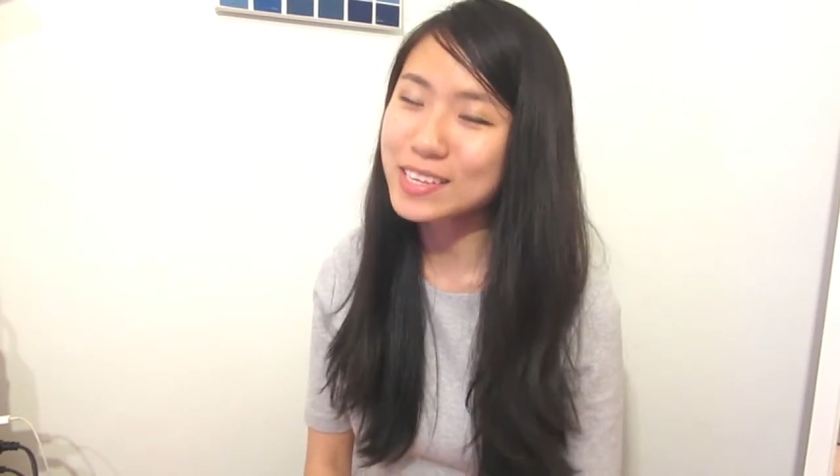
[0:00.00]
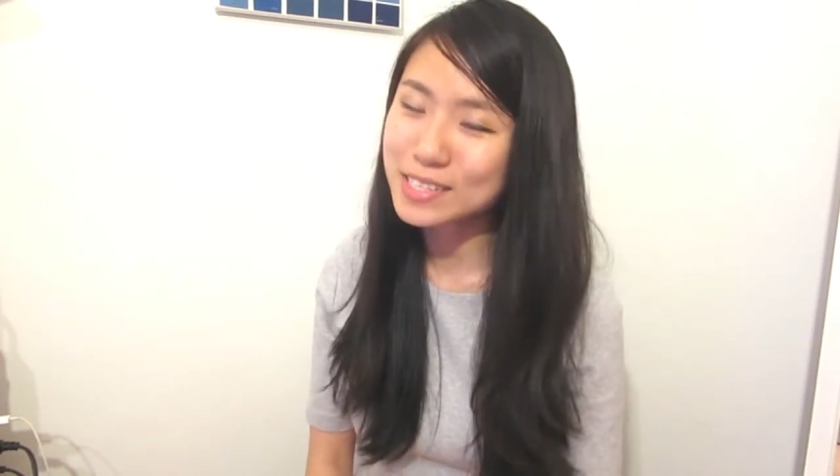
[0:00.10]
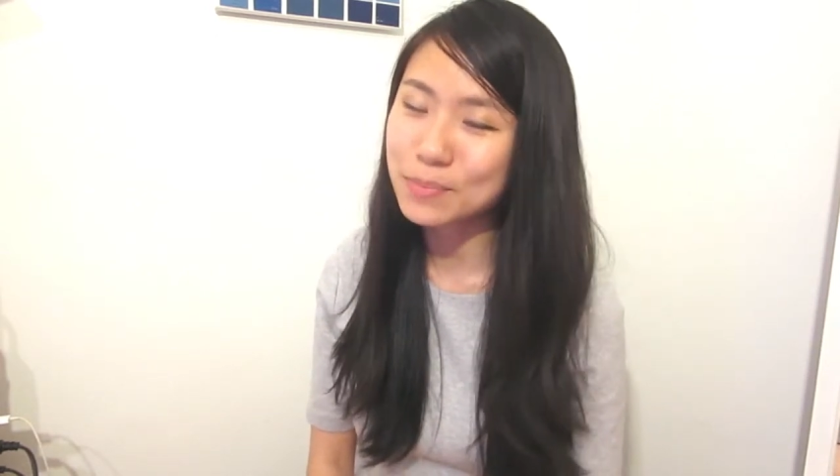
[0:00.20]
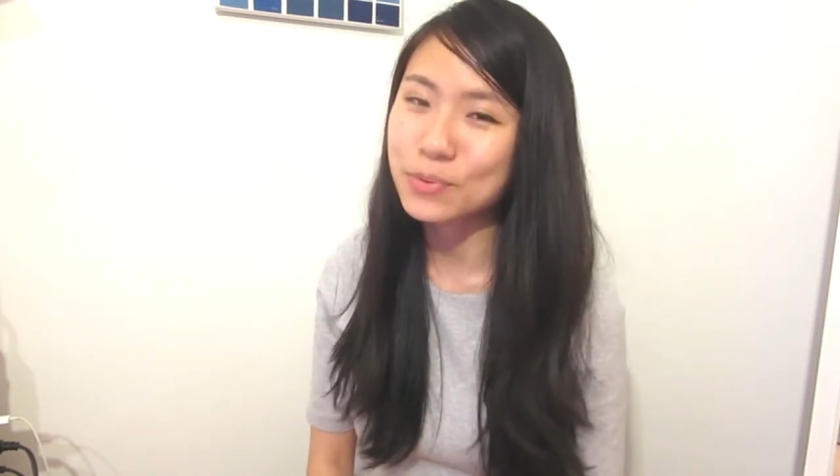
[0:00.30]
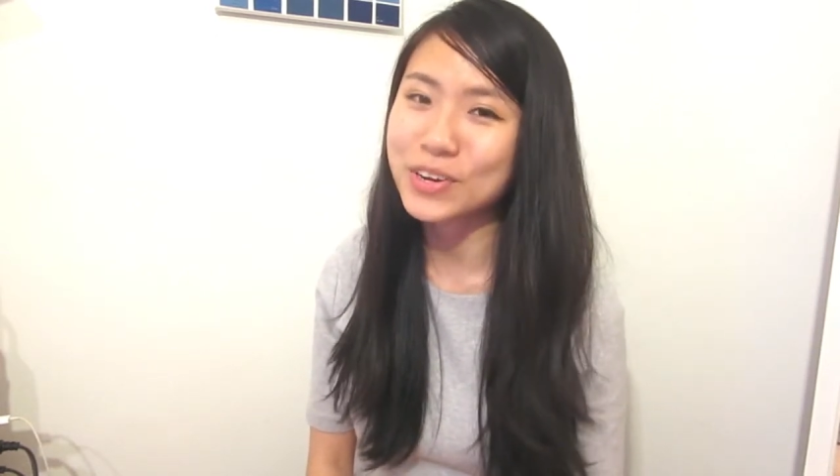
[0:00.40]

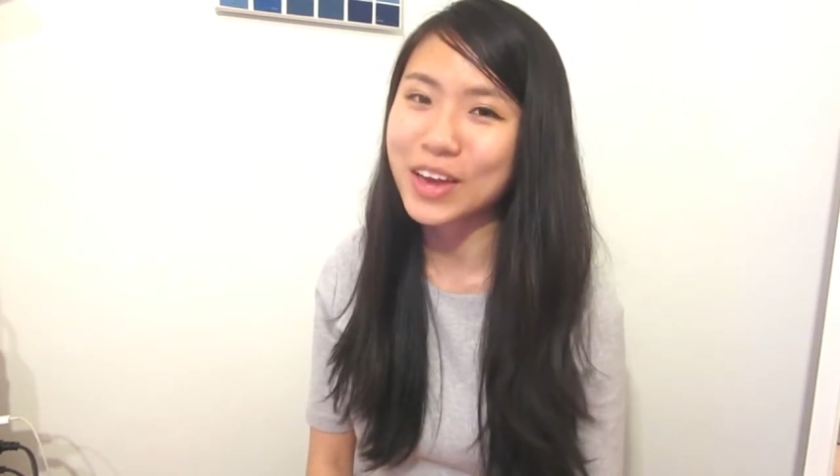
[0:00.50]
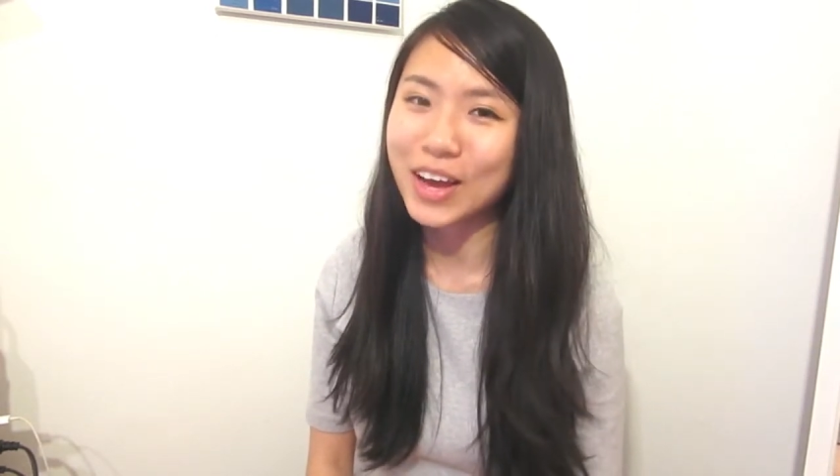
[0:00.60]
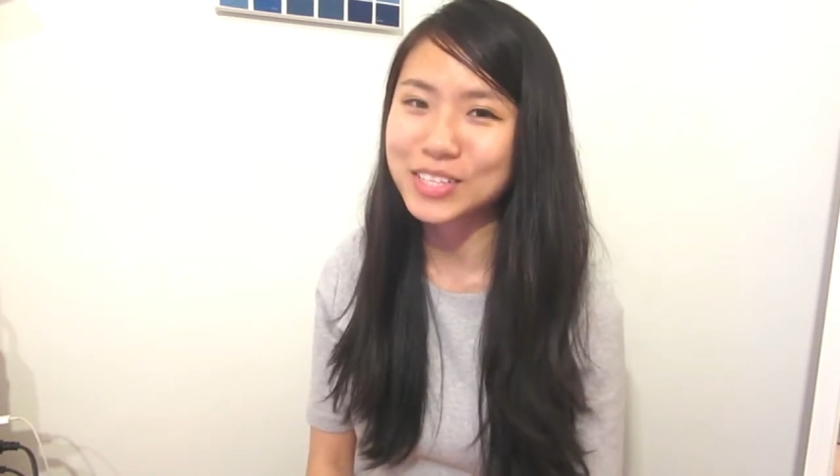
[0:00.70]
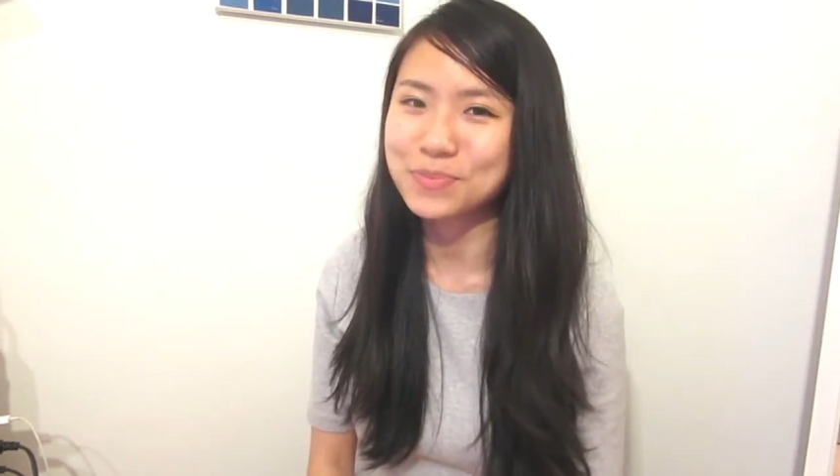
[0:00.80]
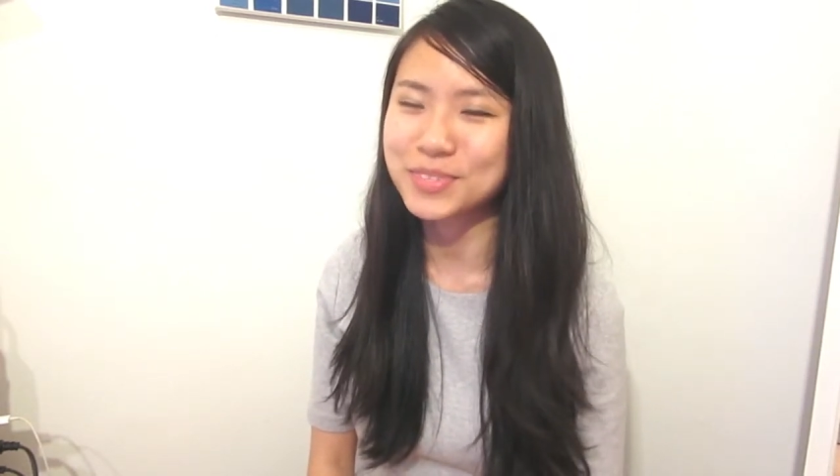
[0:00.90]
it's a pretty
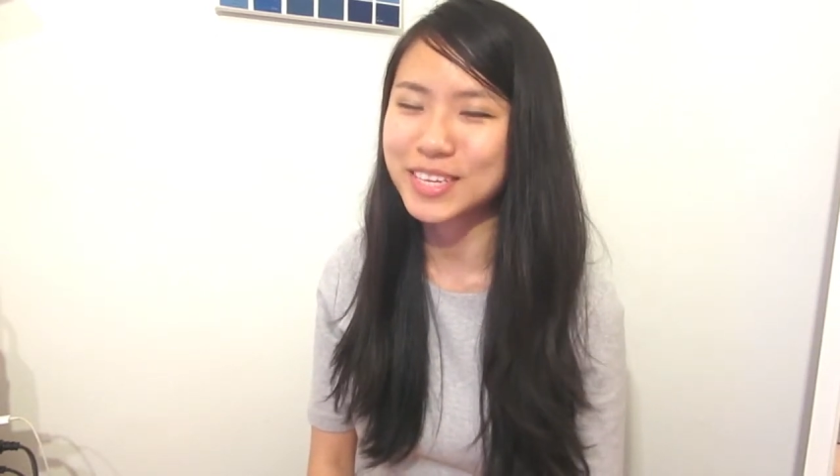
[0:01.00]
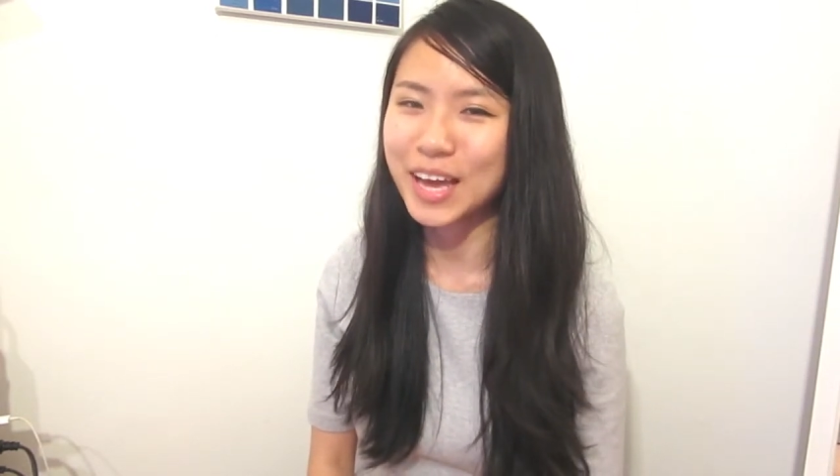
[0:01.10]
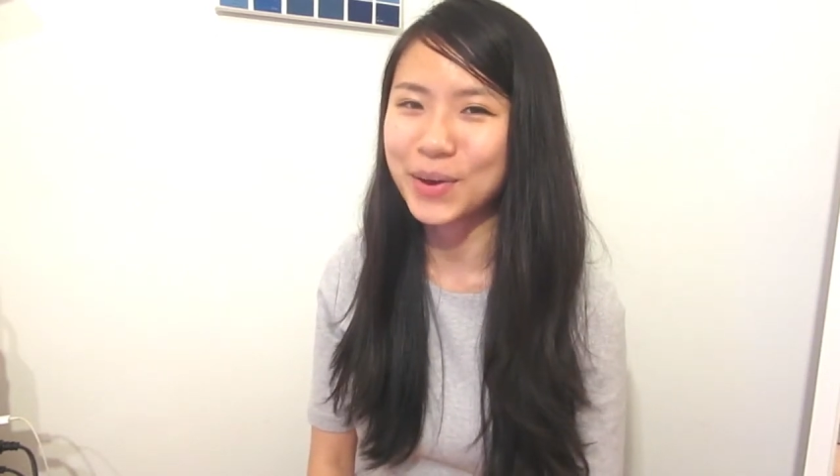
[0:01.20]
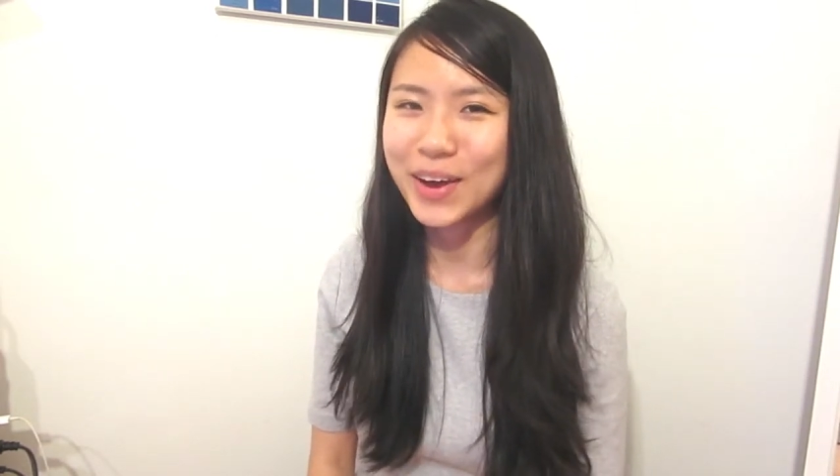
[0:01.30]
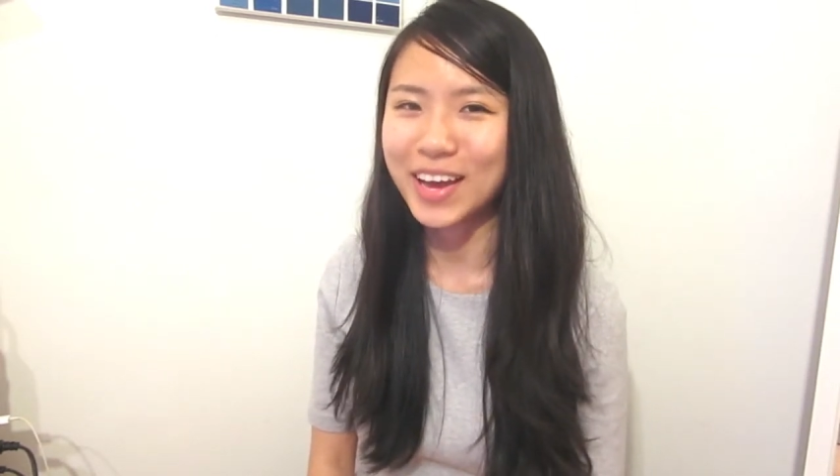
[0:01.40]
awesome
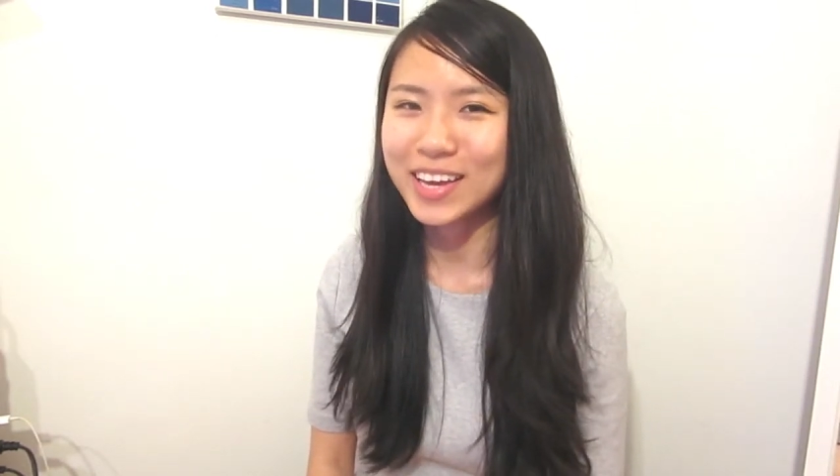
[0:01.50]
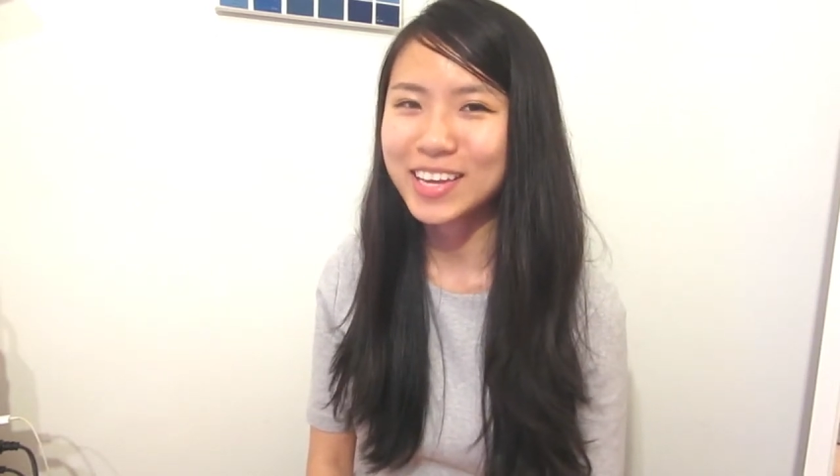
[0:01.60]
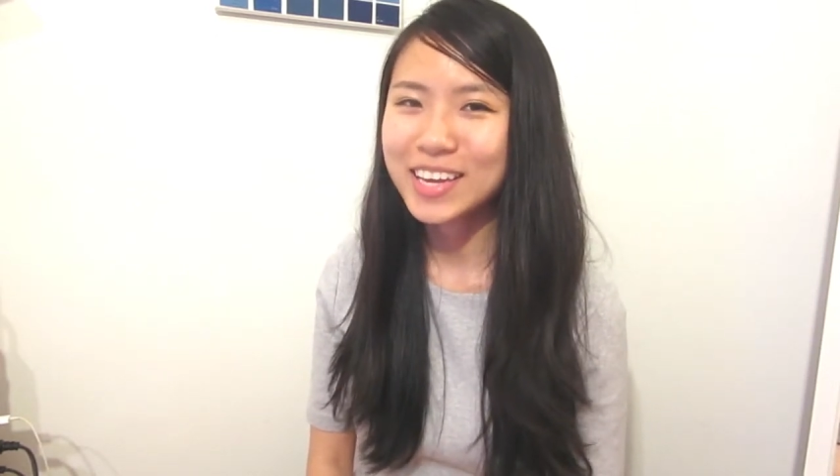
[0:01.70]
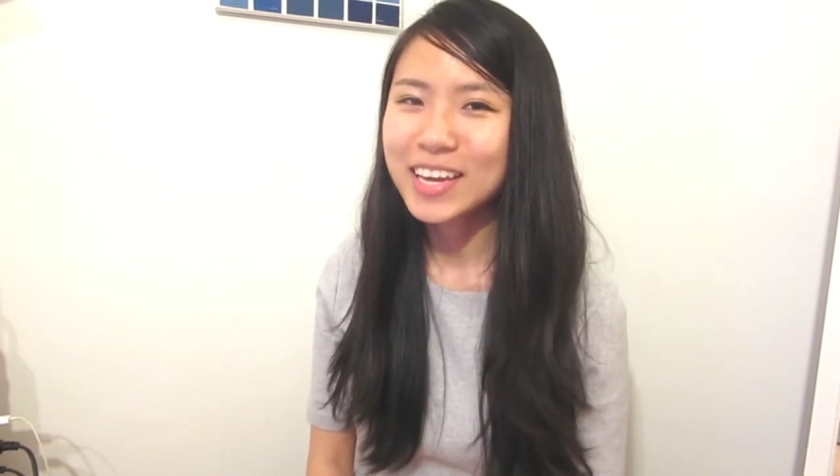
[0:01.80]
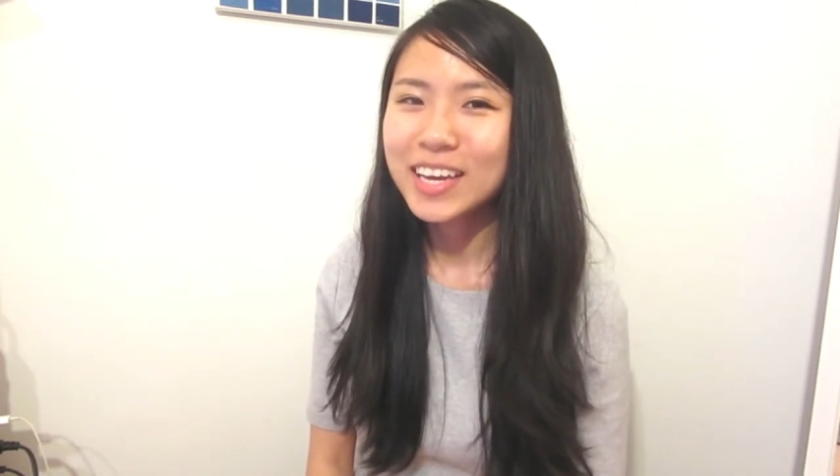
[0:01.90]
DIY.